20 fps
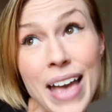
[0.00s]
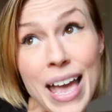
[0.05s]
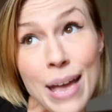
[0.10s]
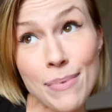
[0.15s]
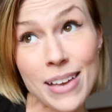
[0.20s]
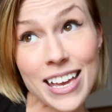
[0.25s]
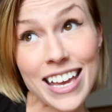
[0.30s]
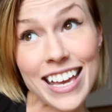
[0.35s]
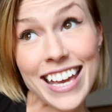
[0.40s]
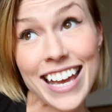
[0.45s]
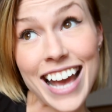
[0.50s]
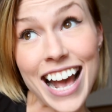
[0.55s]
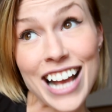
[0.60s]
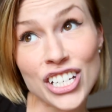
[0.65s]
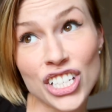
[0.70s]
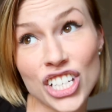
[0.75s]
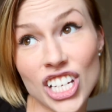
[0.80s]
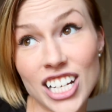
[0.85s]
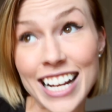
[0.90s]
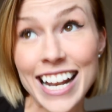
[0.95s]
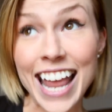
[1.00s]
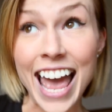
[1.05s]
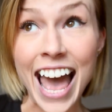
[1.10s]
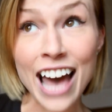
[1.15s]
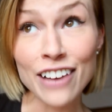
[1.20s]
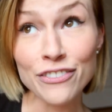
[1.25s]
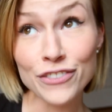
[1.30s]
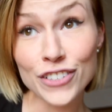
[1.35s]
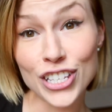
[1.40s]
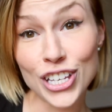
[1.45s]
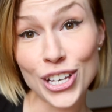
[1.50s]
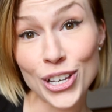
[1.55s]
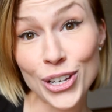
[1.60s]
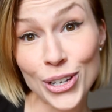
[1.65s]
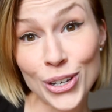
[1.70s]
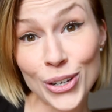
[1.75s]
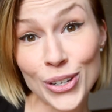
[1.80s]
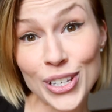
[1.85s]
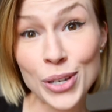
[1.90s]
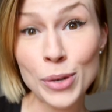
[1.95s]
Baby, I shouldn't have
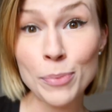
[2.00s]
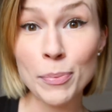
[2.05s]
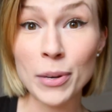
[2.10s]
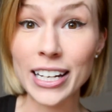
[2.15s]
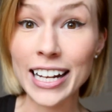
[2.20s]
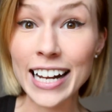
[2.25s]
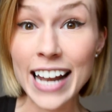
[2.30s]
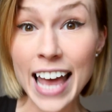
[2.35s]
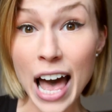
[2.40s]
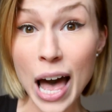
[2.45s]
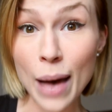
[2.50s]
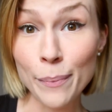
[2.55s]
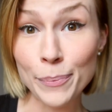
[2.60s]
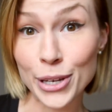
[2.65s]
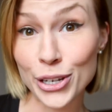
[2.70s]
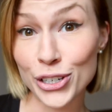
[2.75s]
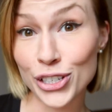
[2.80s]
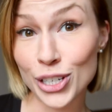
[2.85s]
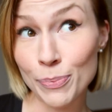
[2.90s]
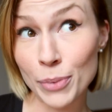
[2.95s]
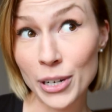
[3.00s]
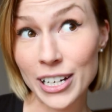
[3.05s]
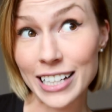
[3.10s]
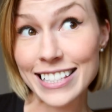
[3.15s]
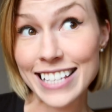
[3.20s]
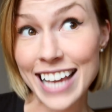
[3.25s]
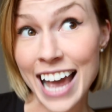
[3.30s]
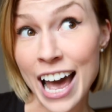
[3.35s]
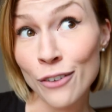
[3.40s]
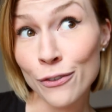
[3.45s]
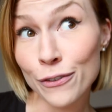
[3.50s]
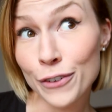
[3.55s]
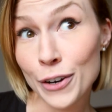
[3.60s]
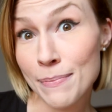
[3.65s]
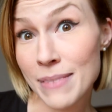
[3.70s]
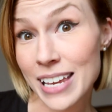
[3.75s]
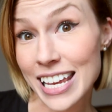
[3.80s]
to. You put it up. You should put it down for